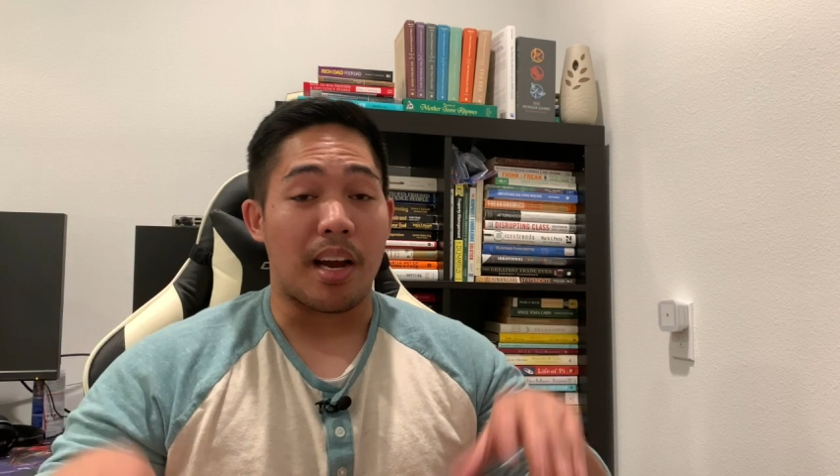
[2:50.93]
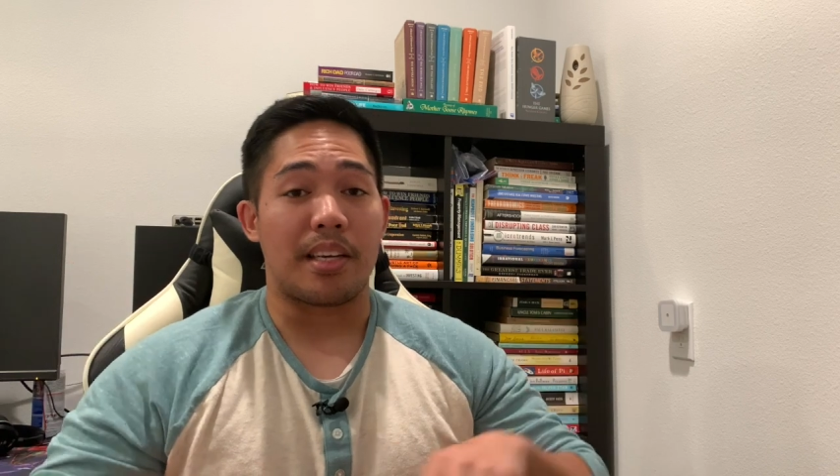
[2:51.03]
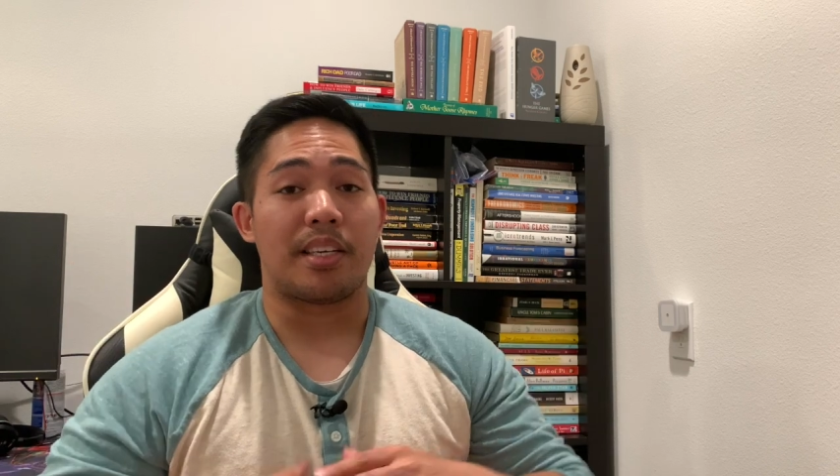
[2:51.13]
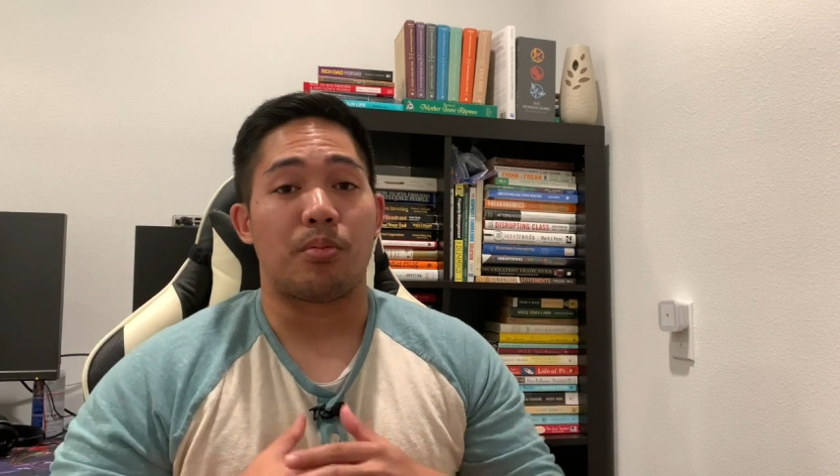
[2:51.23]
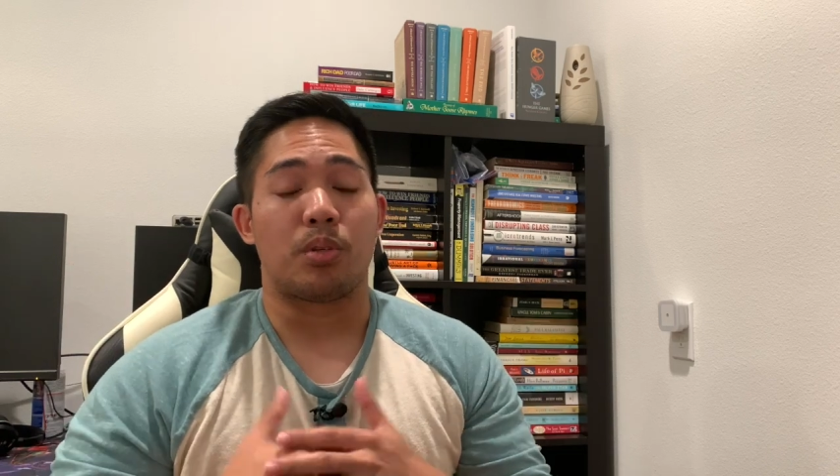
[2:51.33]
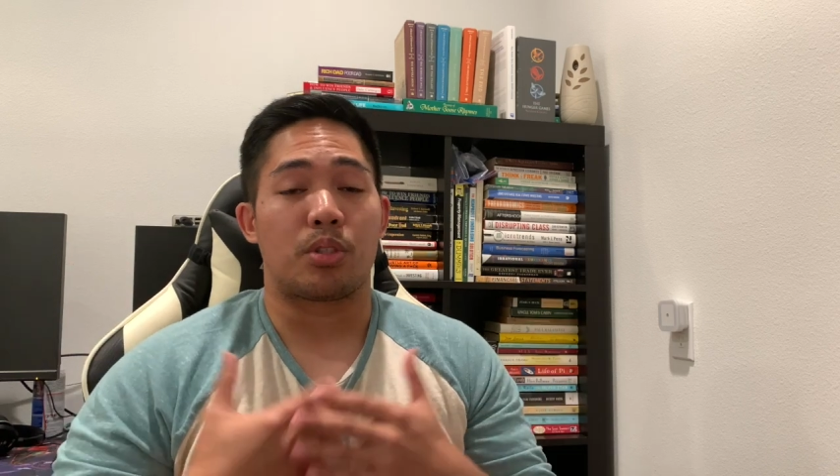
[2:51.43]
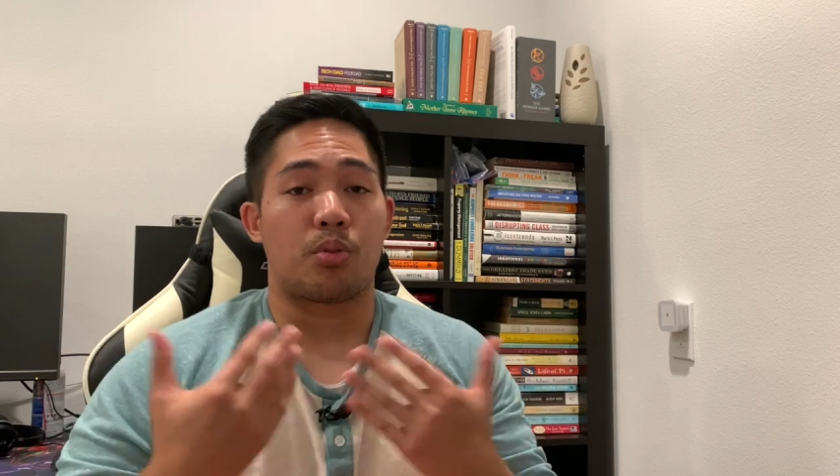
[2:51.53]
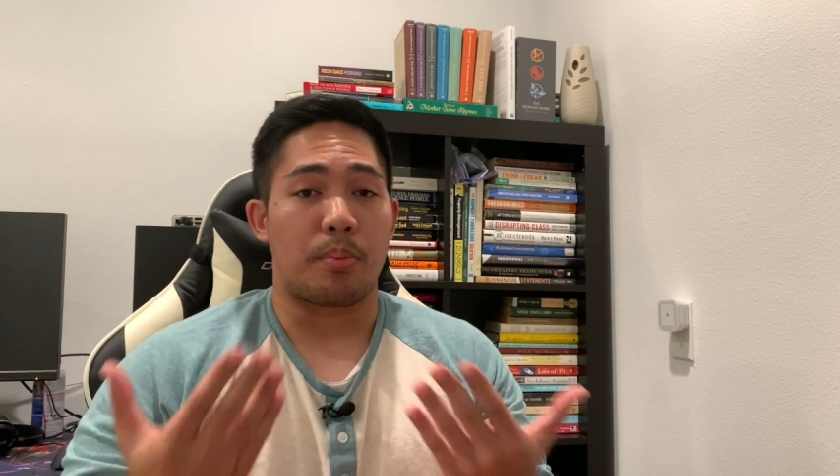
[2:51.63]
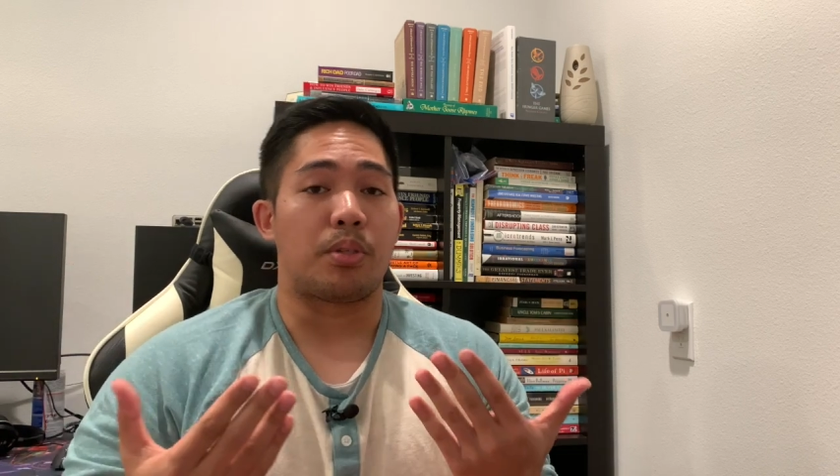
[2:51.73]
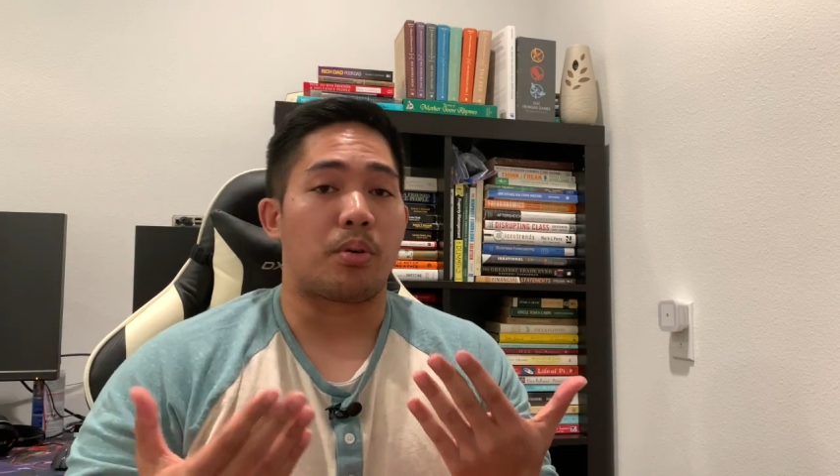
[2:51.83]
I did was
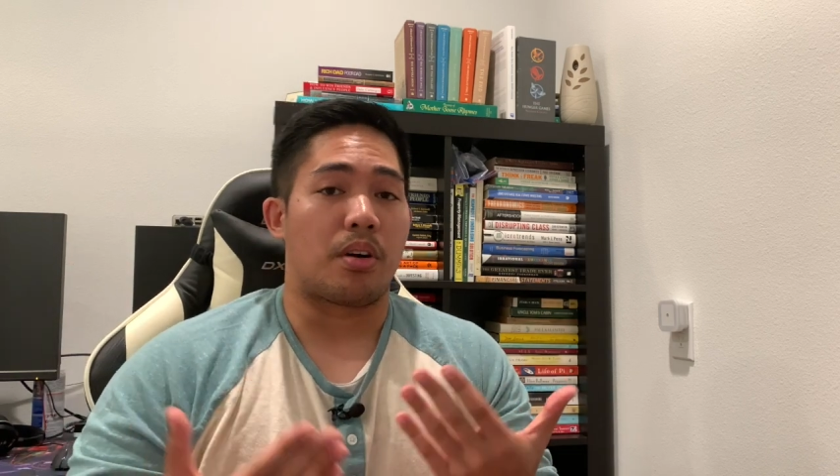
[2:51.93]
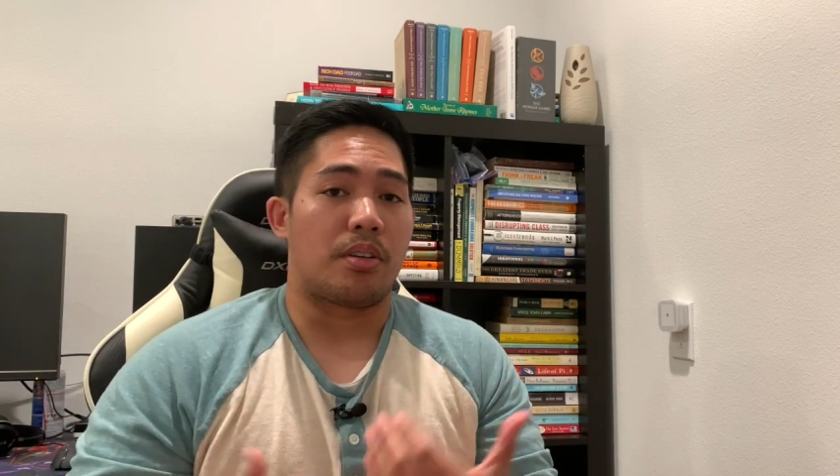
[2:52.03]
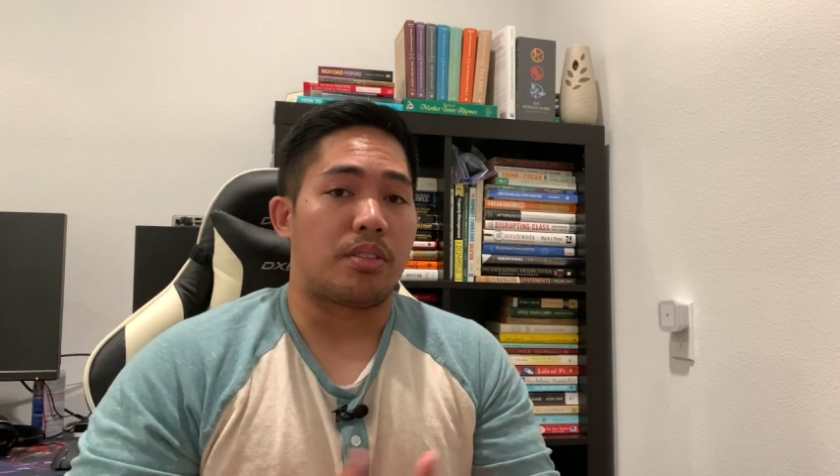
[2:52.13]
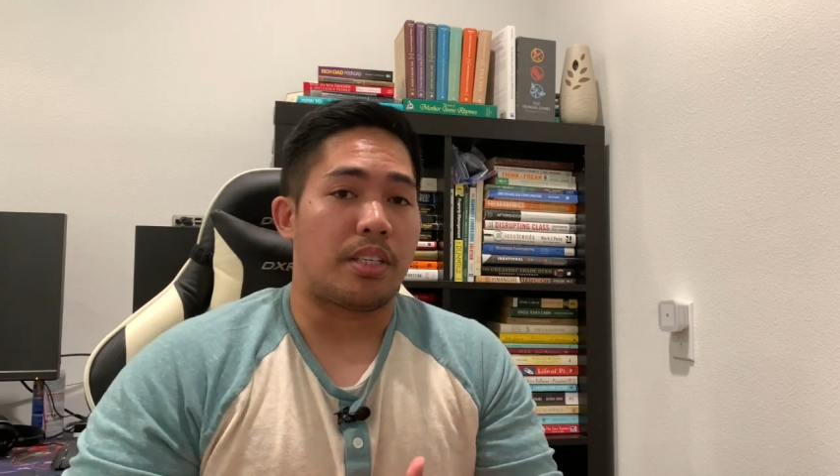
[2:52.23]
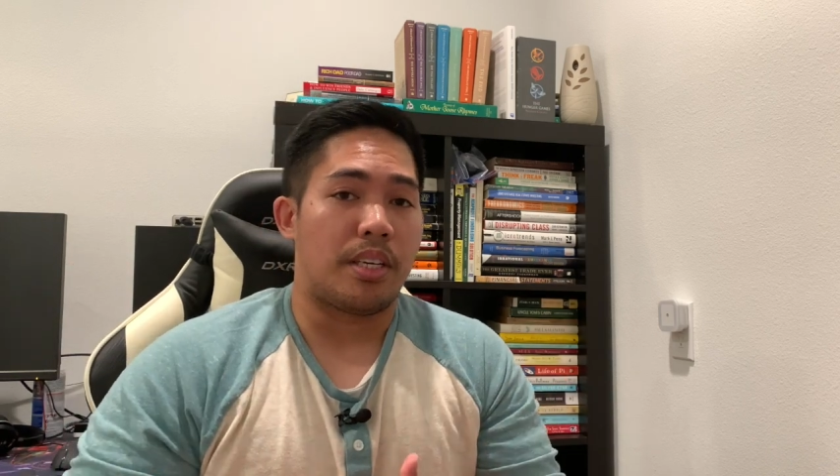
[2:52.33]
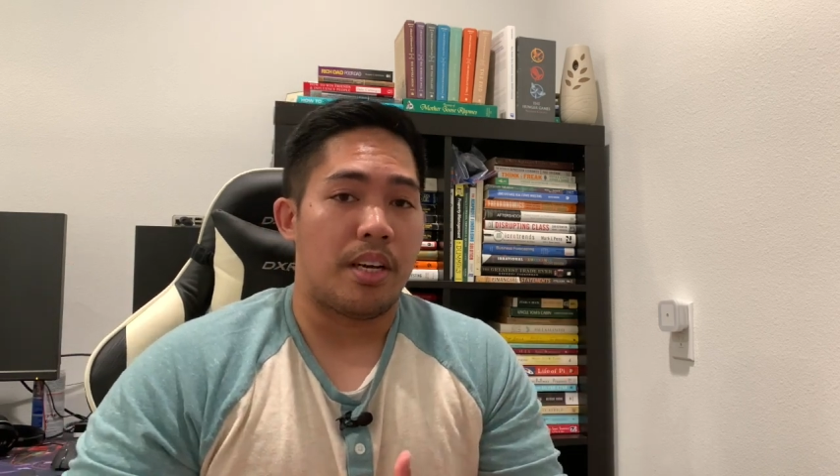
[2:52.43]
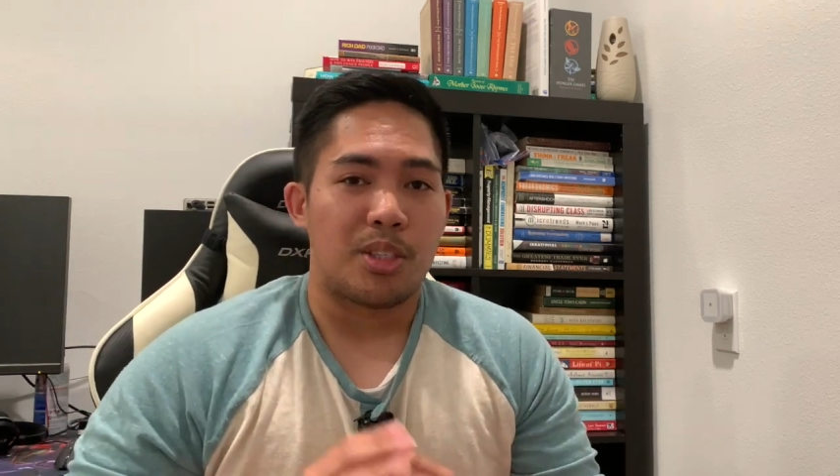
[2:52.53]
cryptocurrency.